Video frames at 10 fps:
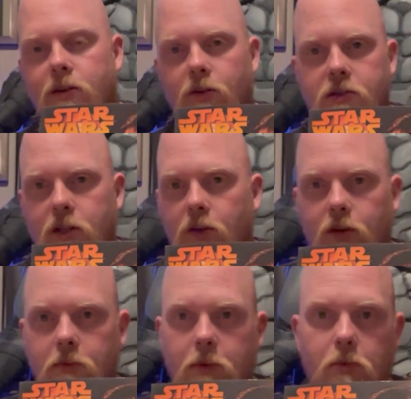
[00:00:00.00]
they're selling
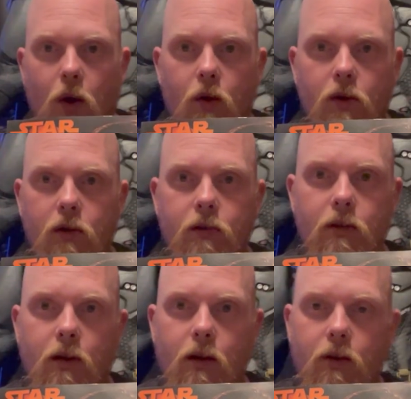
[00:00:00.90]
them in bulk,
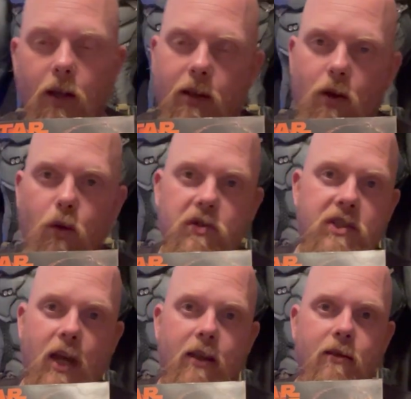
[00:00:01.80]
you know, like the whole
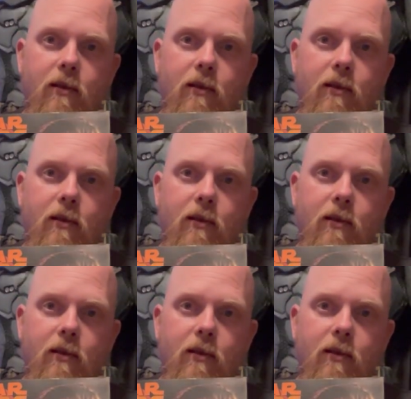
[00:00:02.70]
set